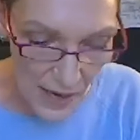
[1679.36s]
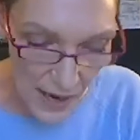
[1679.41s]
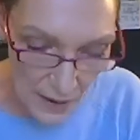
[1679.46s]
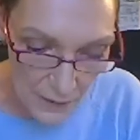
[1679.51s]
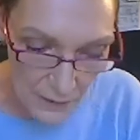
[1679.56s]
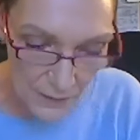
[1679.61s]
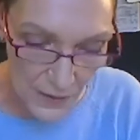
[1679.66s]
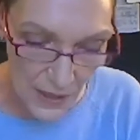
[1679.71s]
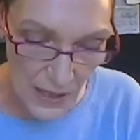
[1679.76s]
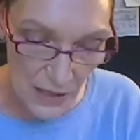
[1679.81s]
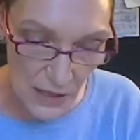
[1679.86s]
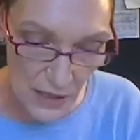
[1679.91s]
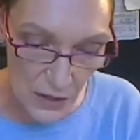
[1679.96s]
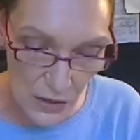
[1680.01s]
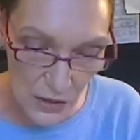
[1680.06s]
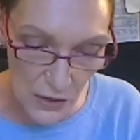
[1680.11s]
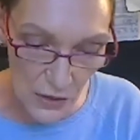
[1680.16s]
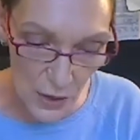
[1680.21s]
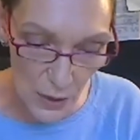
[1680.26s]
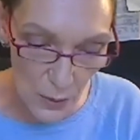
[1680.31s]
affect, and
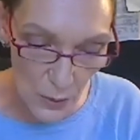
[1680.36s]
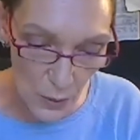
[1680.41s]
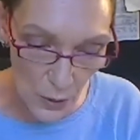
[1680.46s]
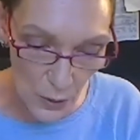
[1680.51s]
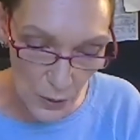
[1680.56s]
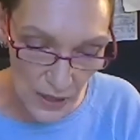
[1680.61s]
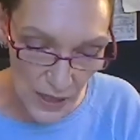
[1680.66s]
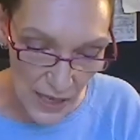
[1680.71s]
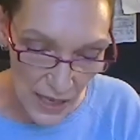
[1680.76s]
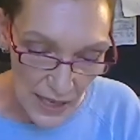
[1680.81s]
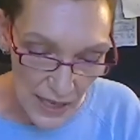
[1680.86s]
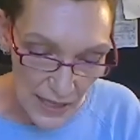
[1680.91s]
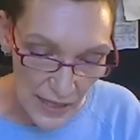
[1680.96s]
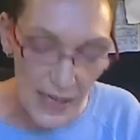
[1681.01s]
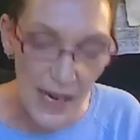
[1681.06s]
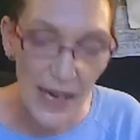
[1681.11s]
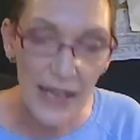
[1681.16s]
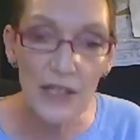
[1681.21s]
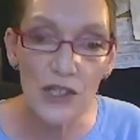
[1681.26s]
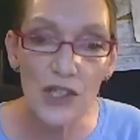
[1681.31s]
so on
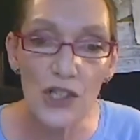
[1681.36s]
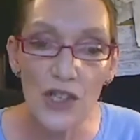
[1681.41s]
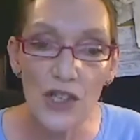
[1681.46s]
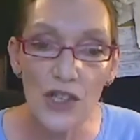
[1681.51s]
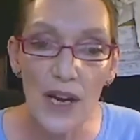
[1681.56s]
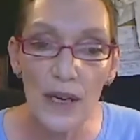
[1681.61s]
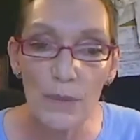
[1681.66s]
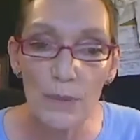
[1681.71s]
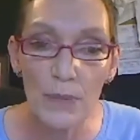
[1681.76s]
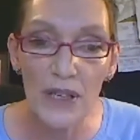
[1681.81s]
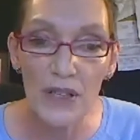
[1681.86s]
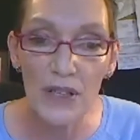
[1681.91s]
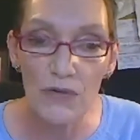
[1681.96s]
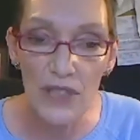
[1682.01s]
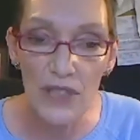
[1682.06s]
take shape in